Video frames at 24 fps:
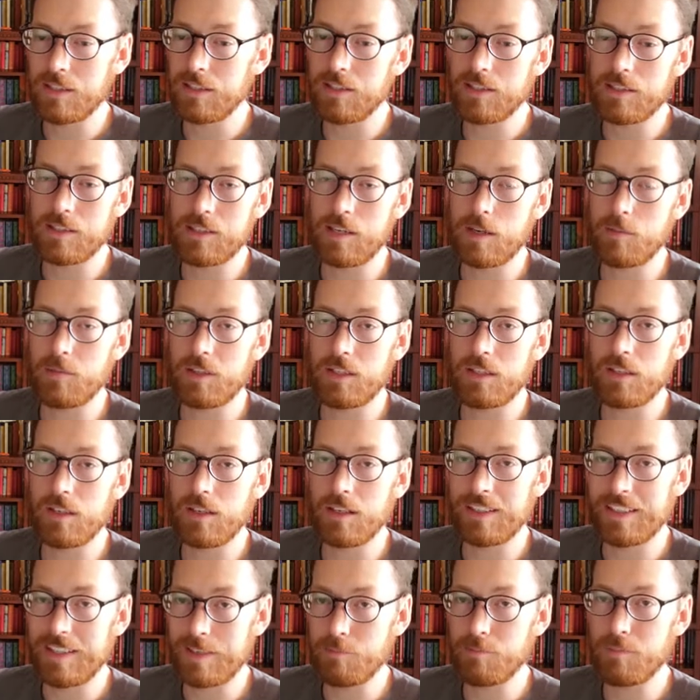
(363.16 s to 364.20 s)
this come in on
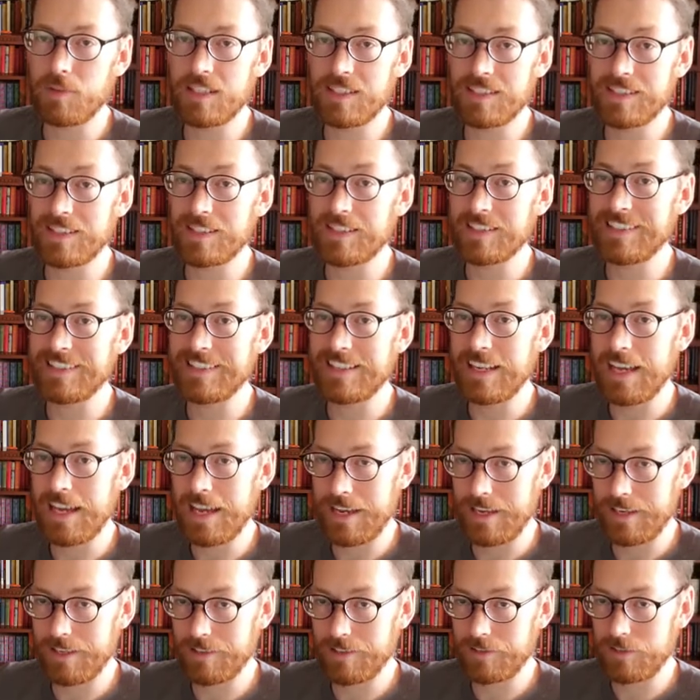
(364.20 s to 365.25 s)
a business
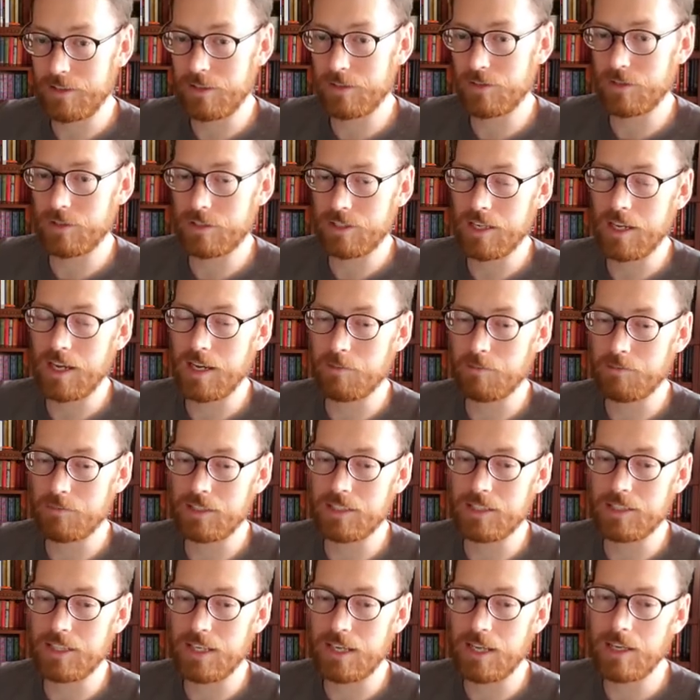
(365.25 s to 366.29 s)
day? Not just time, but
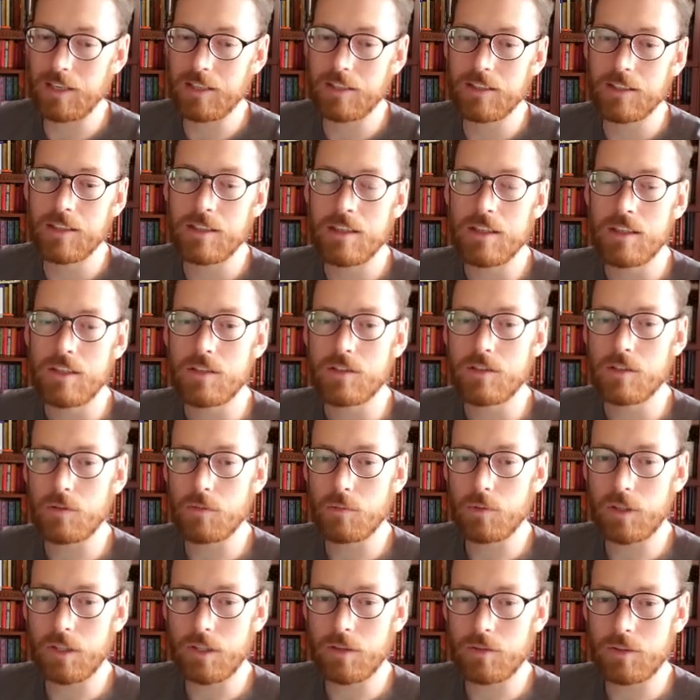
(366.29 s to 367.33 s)
day. So we're
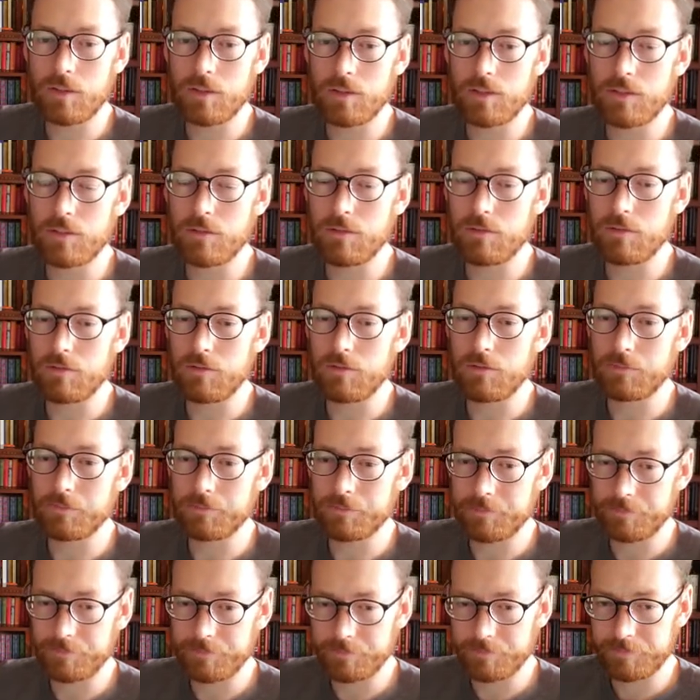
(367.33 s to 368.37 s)
going to
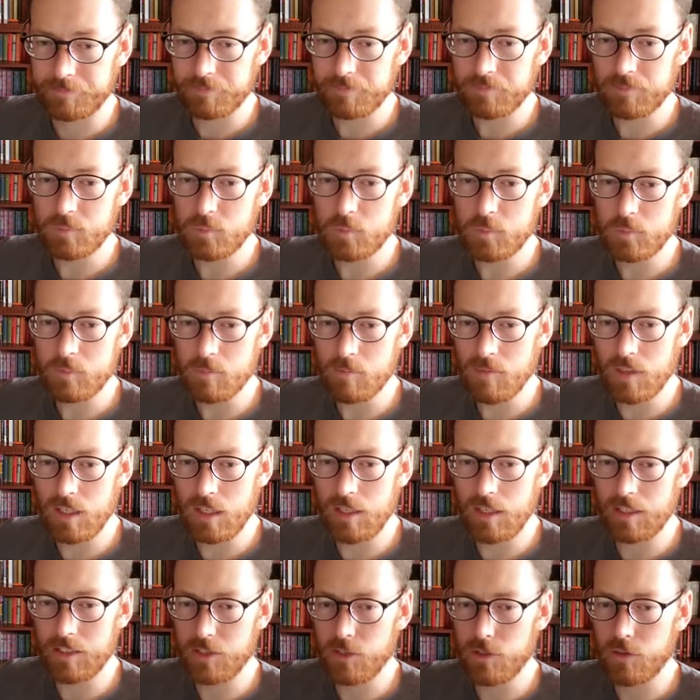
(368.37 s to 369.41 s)

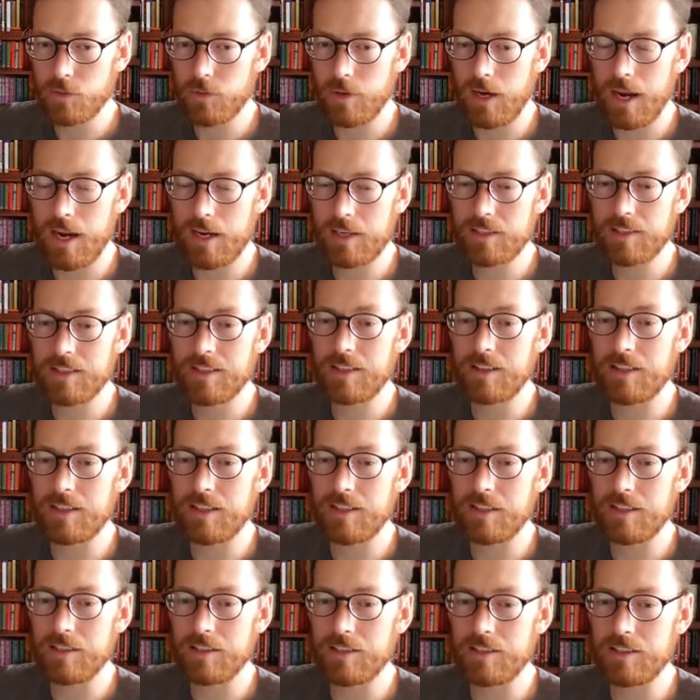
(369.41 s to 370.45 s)
extract
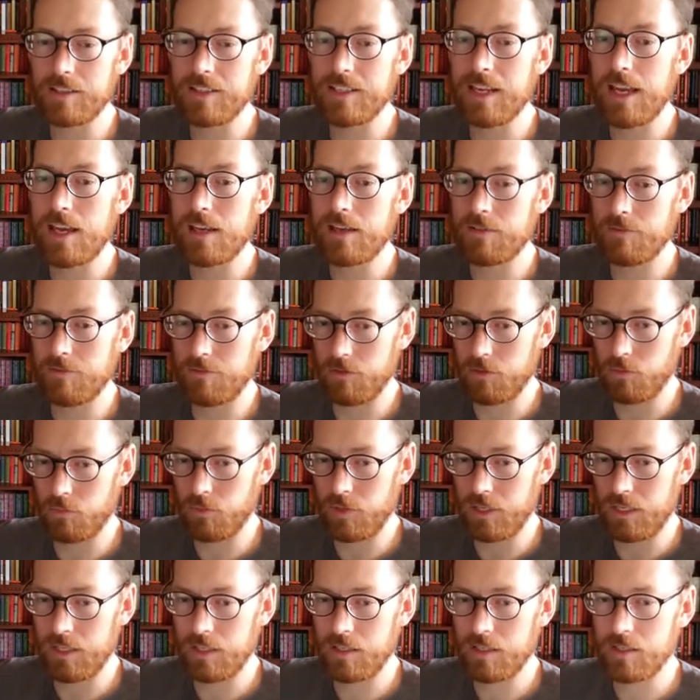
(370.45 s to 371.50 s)
the day of the
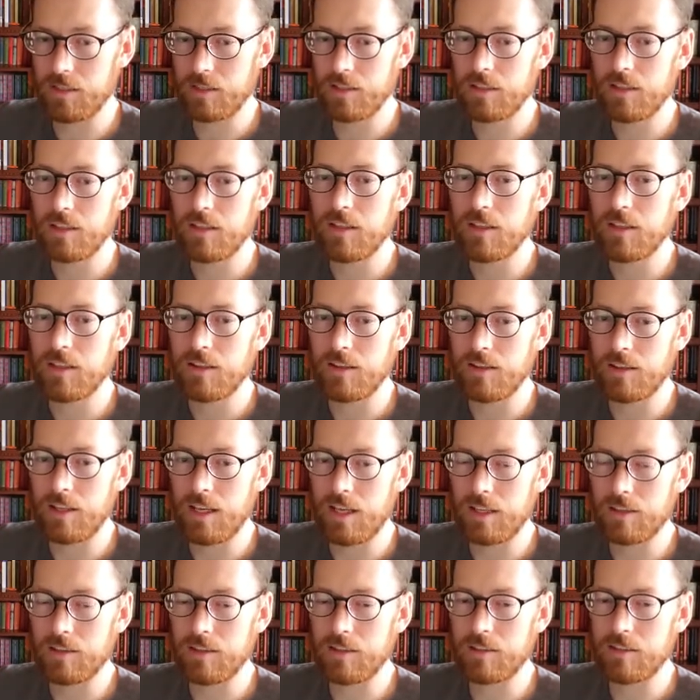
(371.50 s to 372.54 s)
week
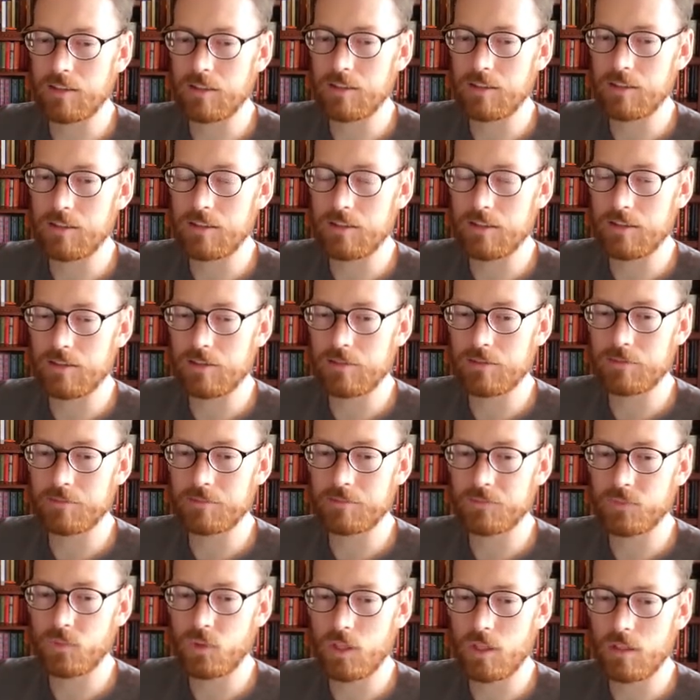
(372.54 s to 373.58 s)
that this
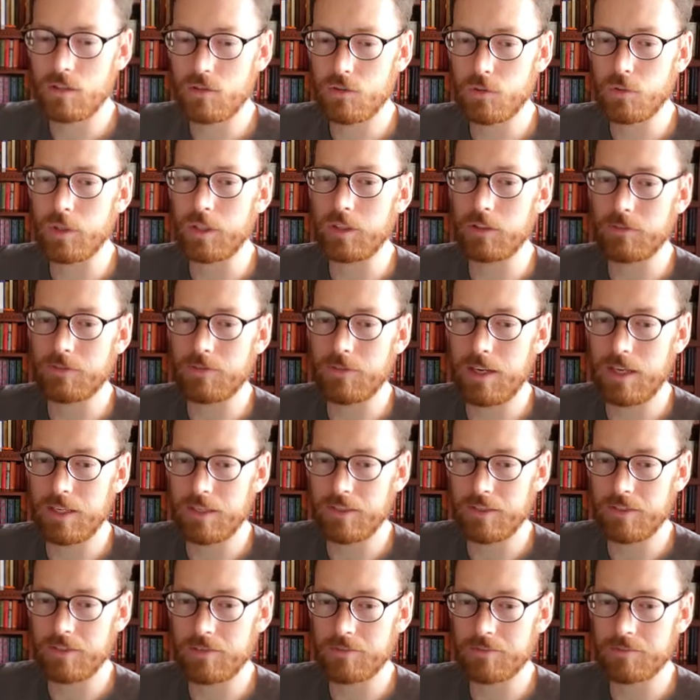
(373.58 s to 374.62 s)
trigger
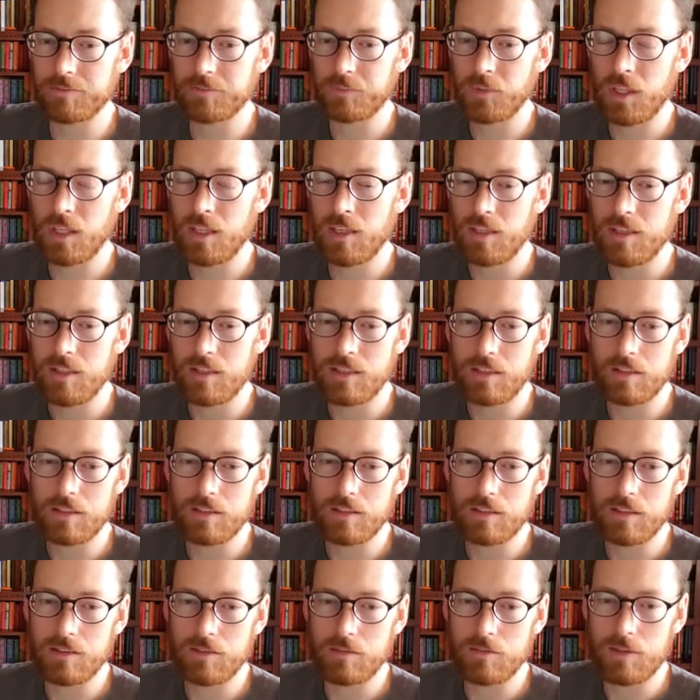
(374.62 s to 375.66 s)
fired. And to
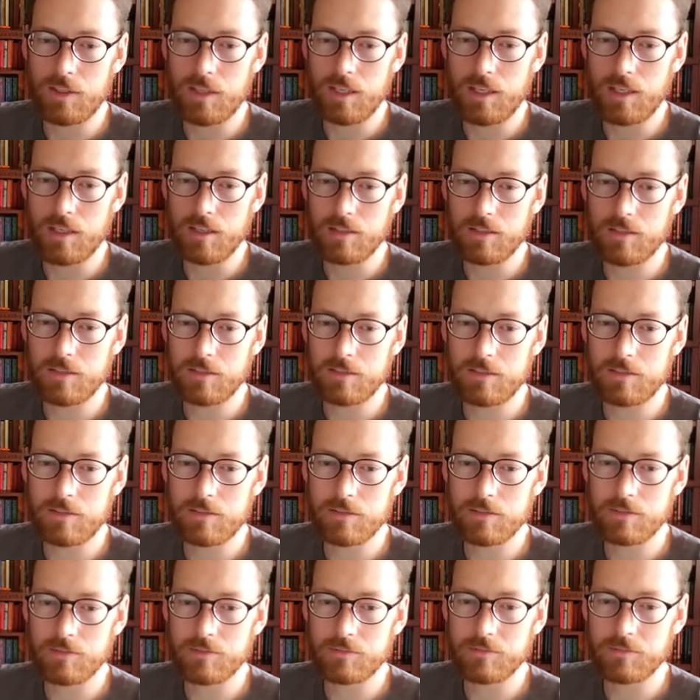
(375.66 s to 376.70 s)
do that, I'm
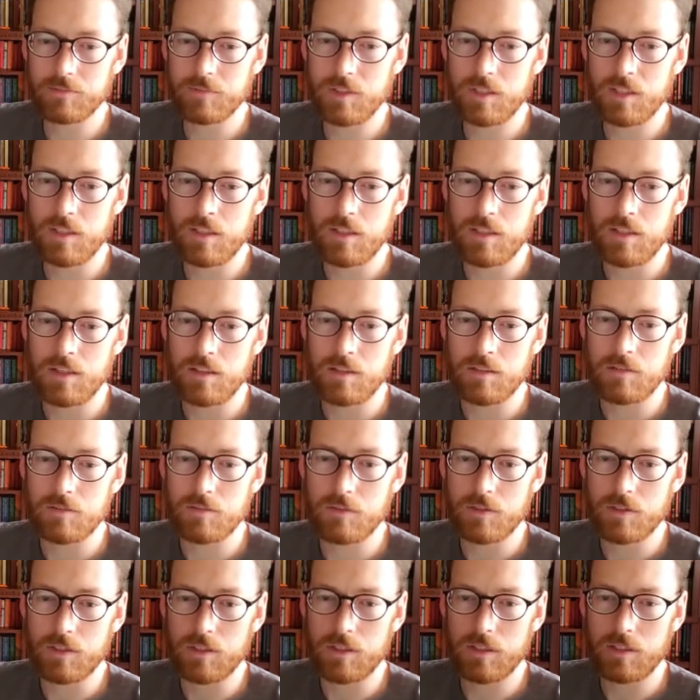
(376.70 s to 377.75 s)

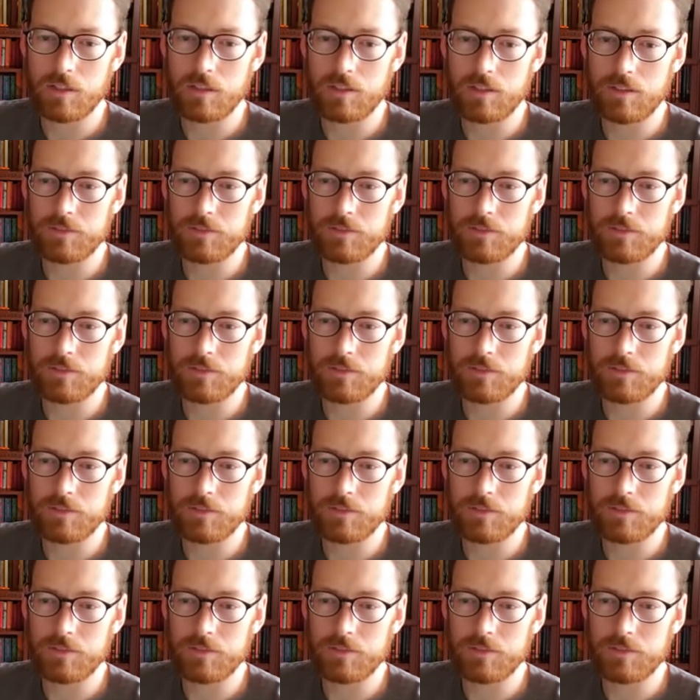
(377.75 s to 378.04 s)
just going to